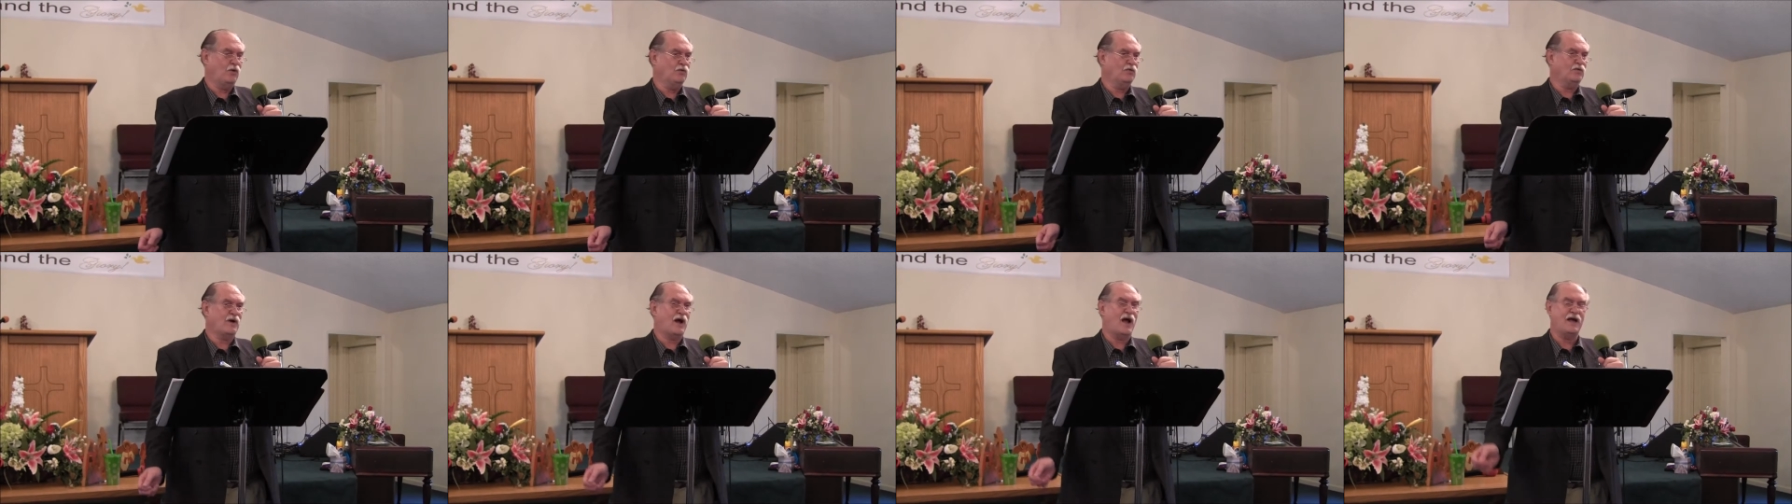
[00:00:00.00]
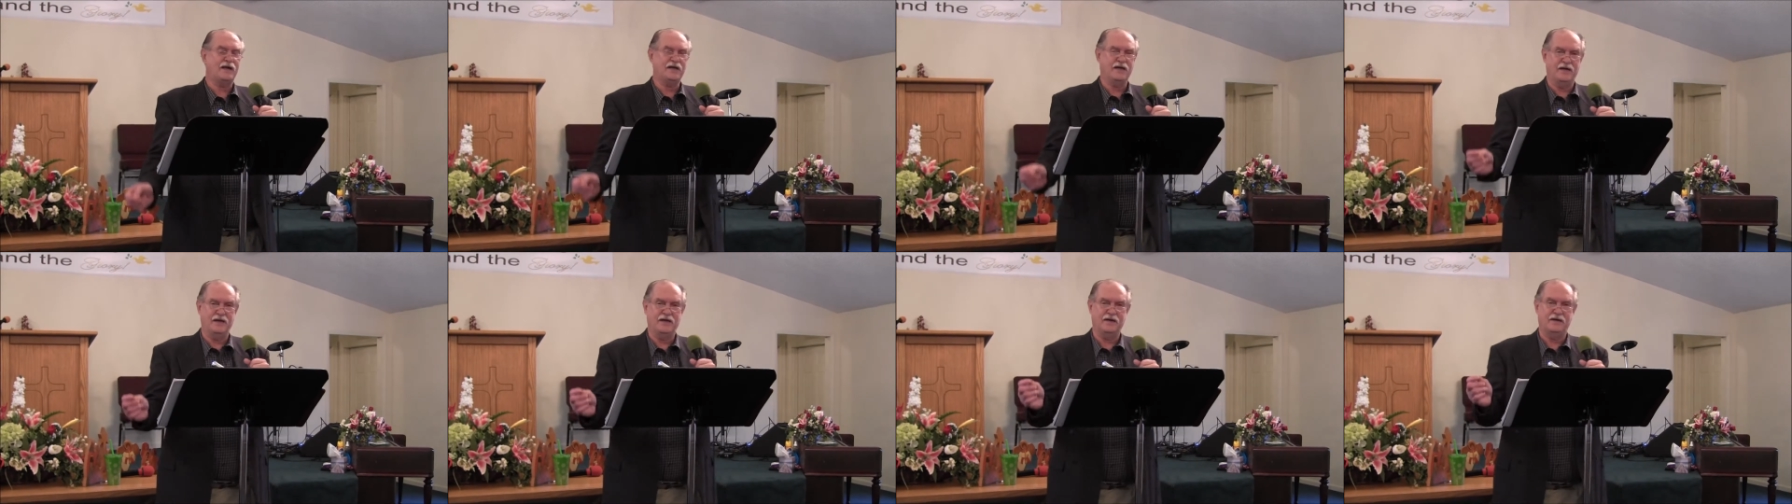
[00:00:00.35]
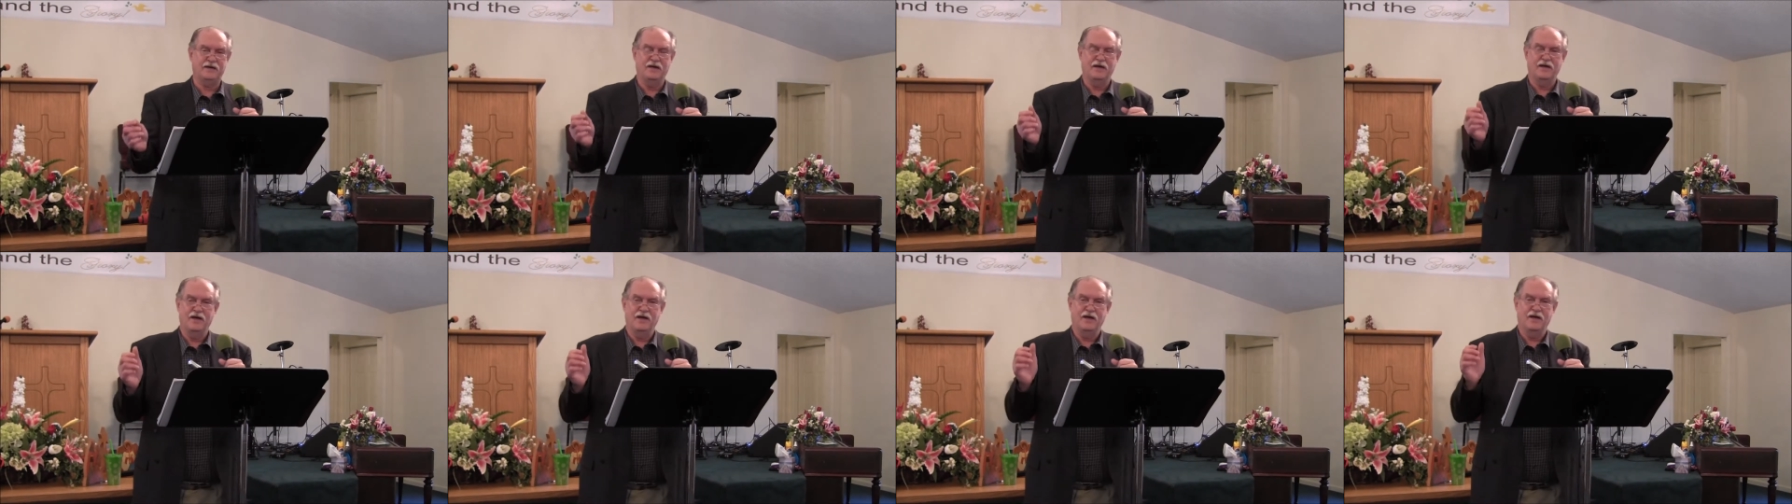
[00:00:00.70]
older I
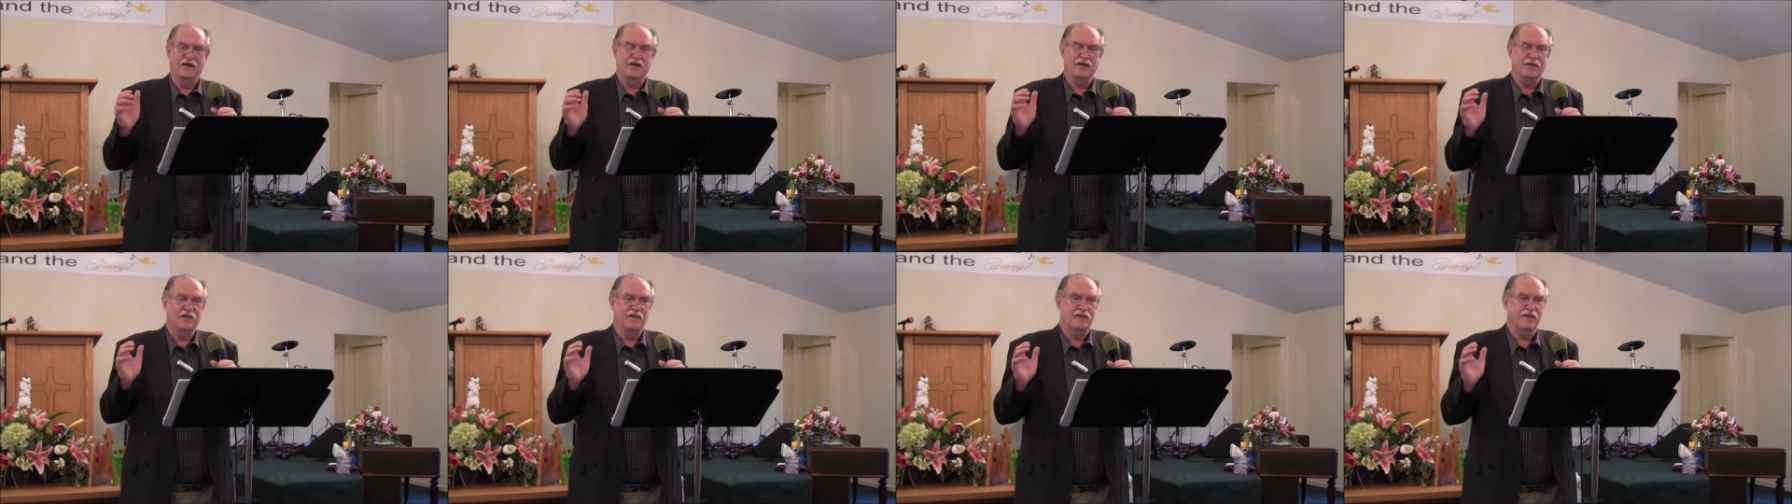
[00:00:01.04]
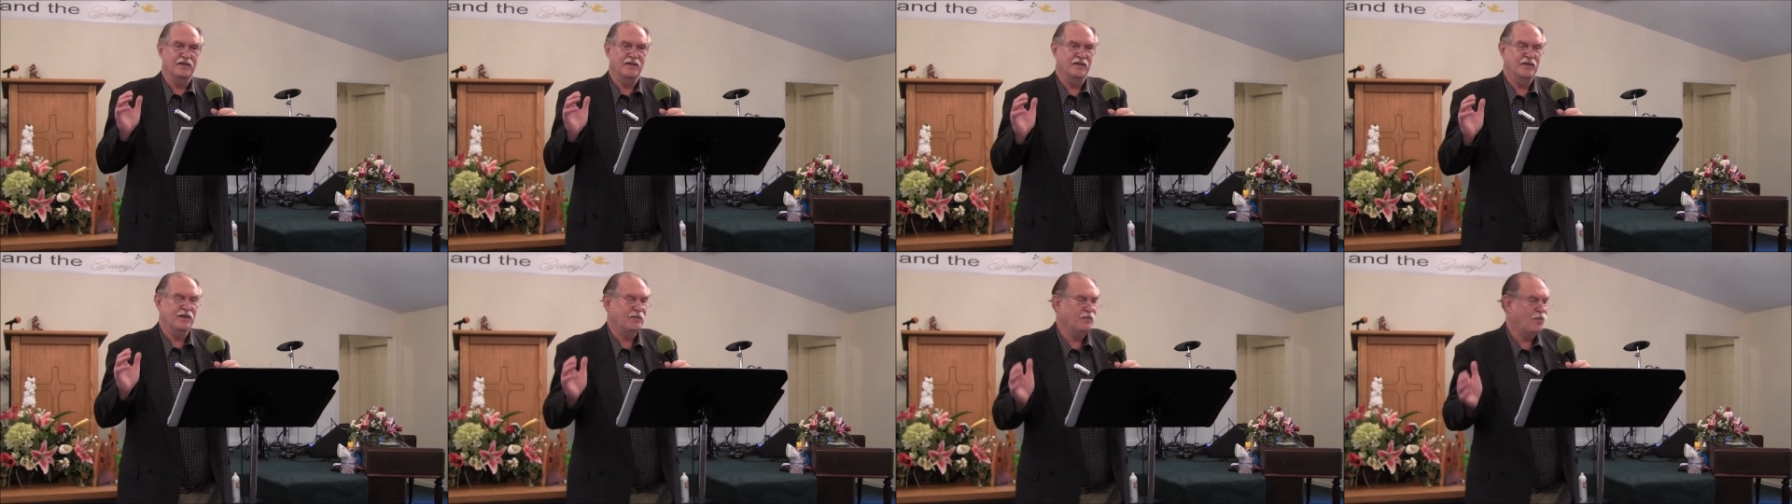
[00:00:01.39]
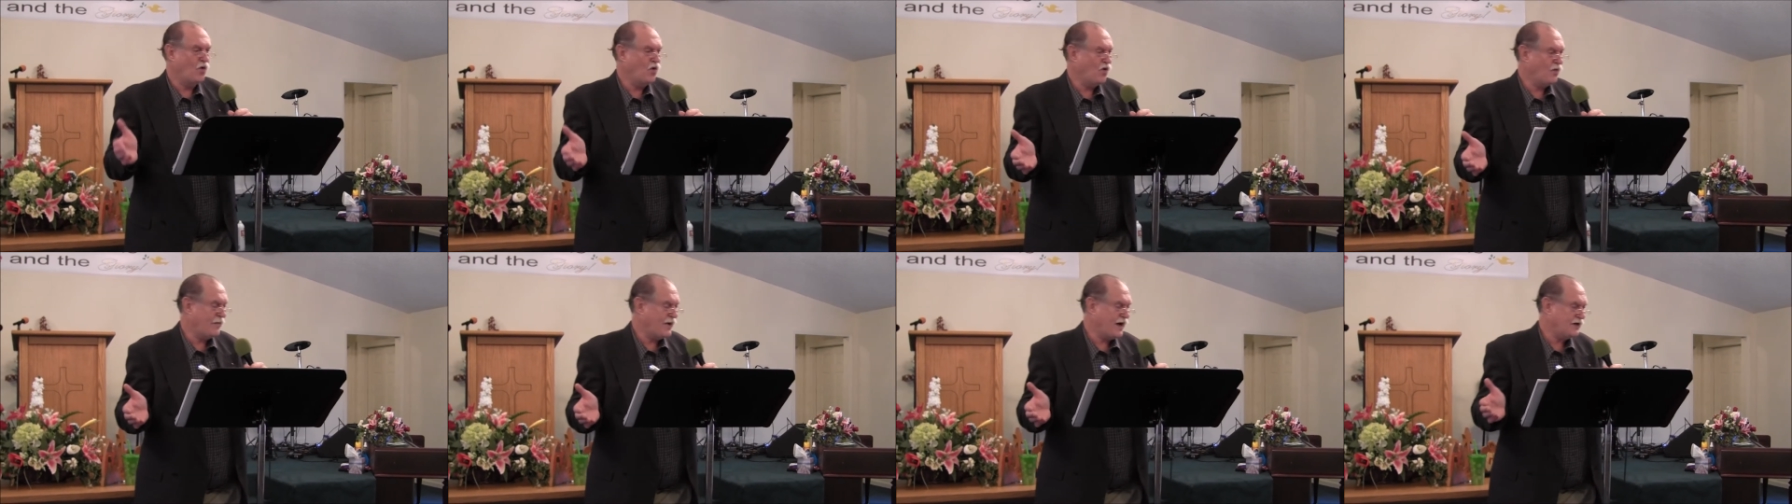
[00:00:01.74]
get, the
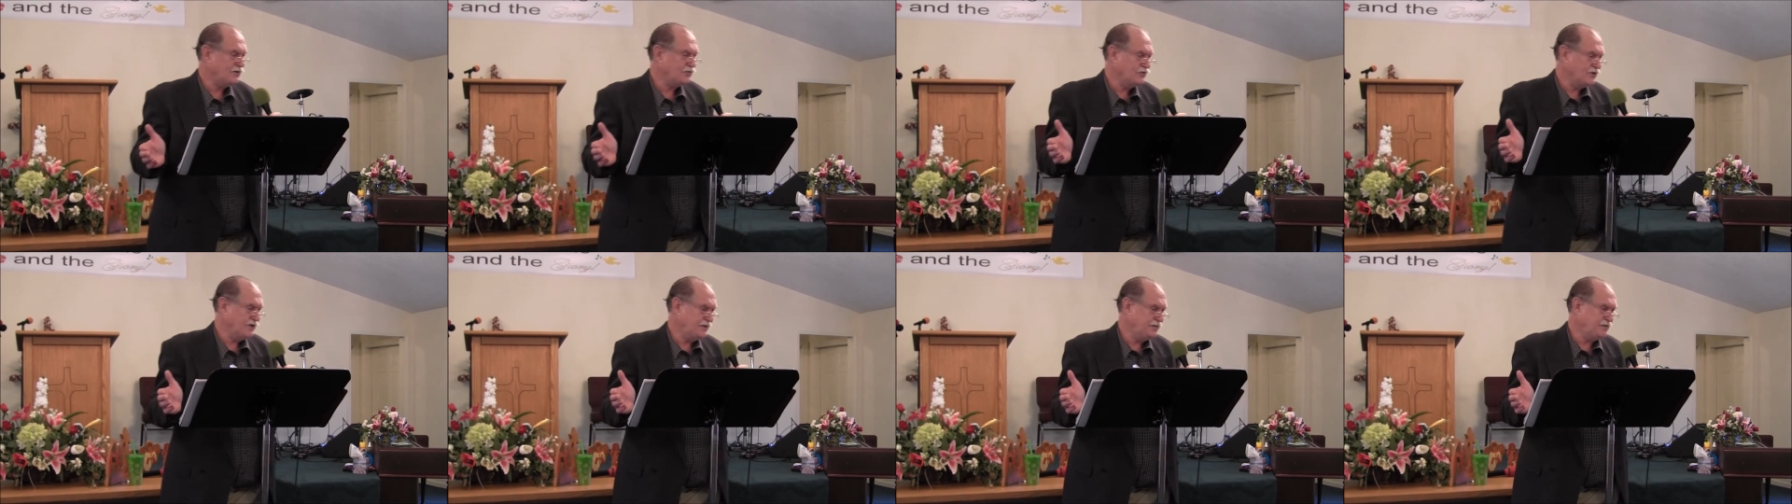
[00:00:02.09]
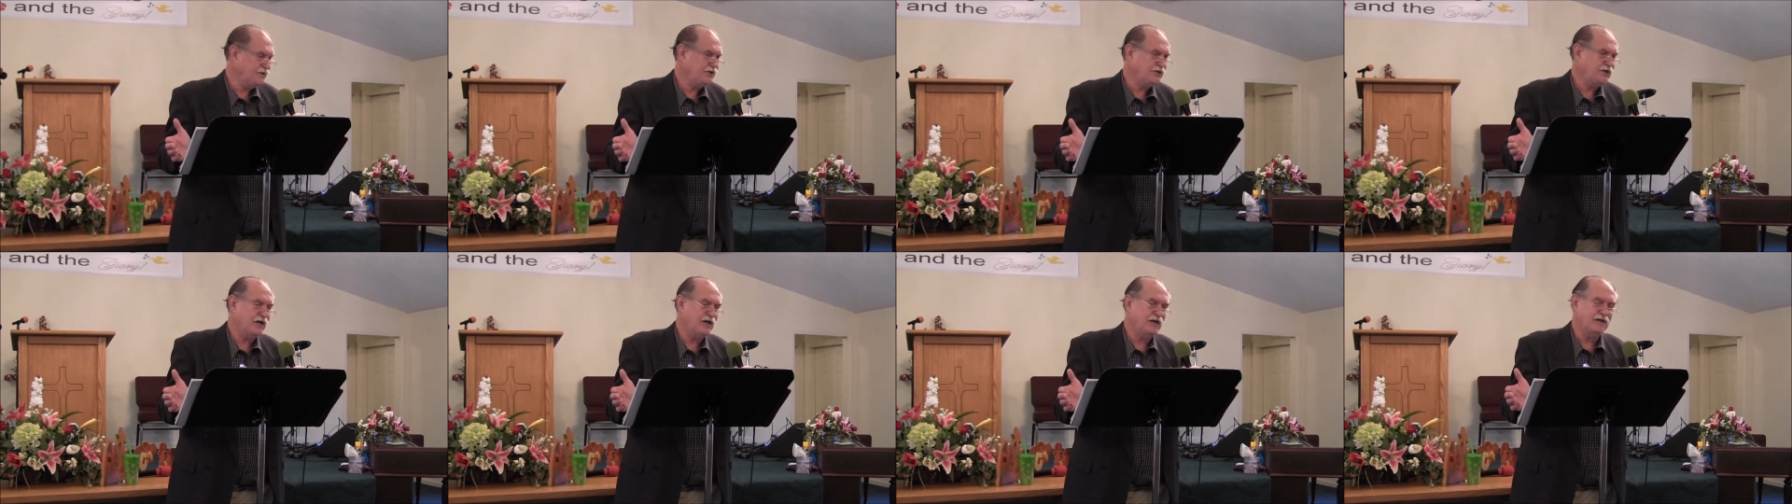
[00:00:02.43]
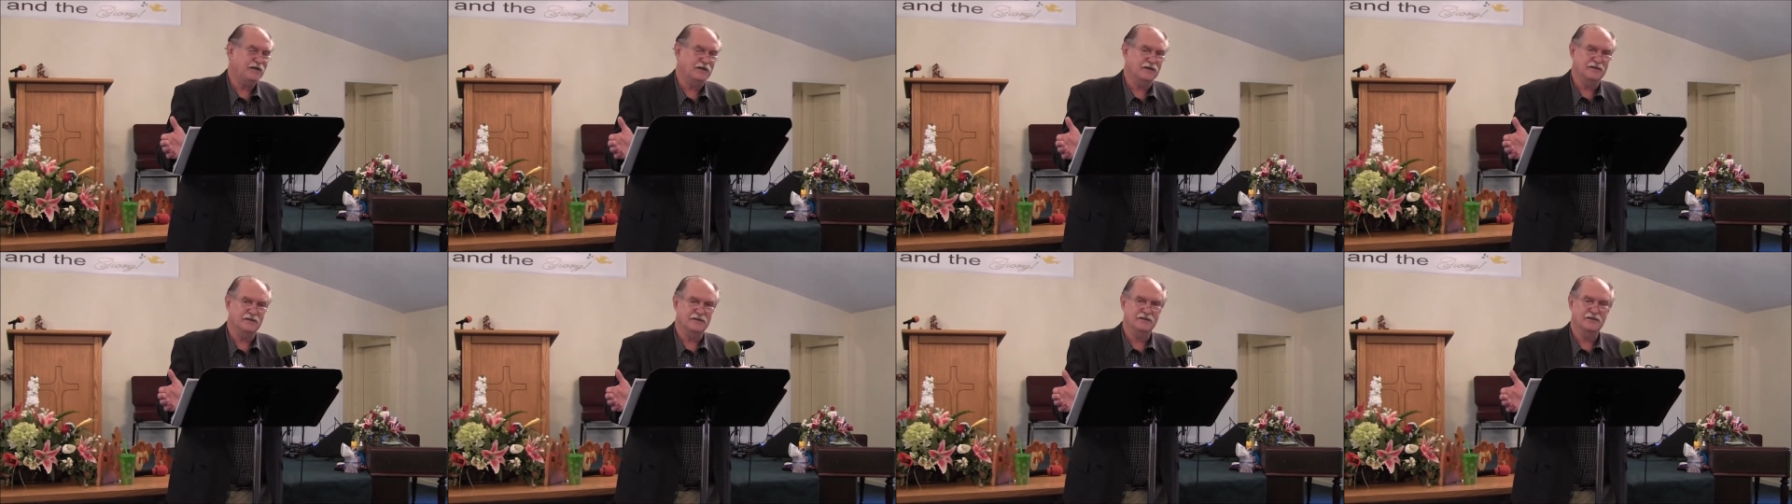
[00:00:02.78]
more my dreams
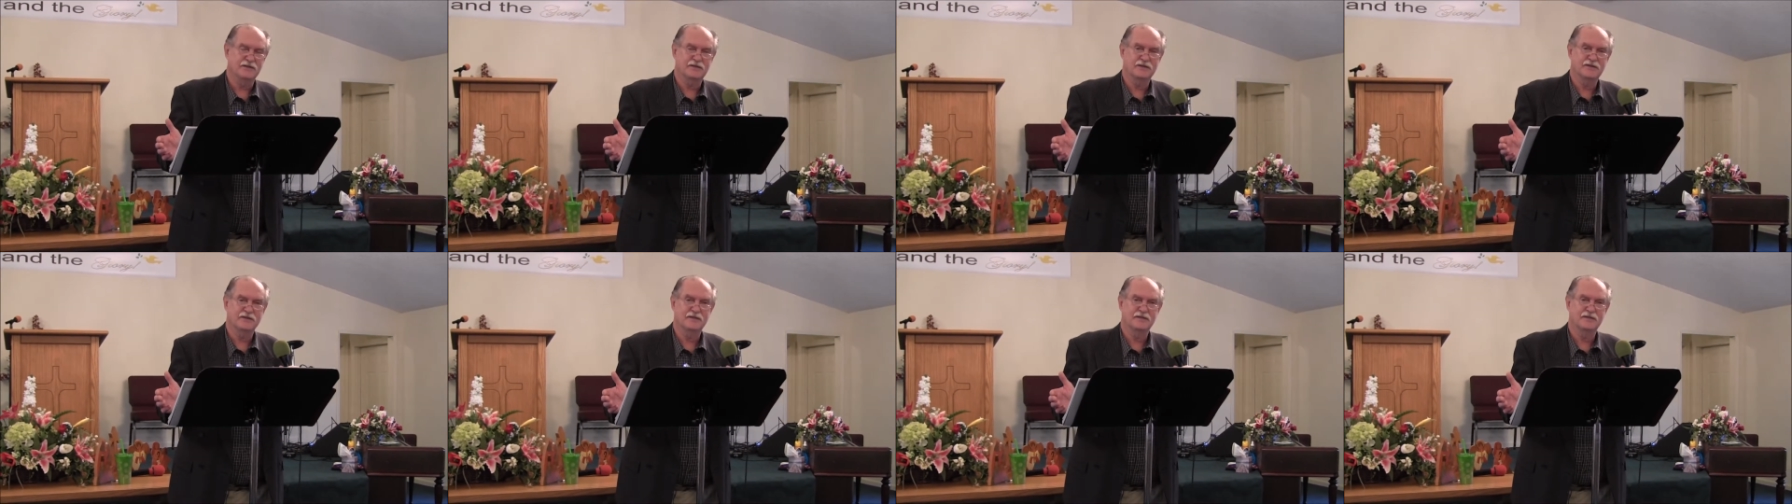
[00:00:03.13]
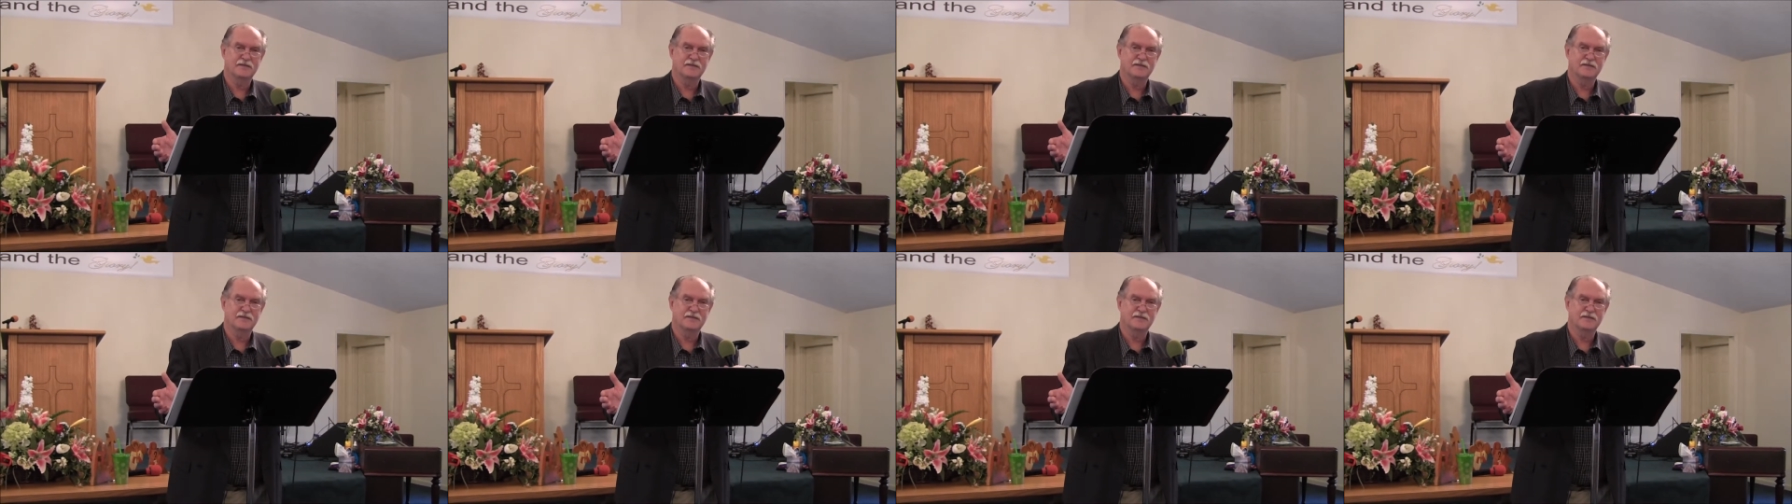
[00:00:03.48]
change.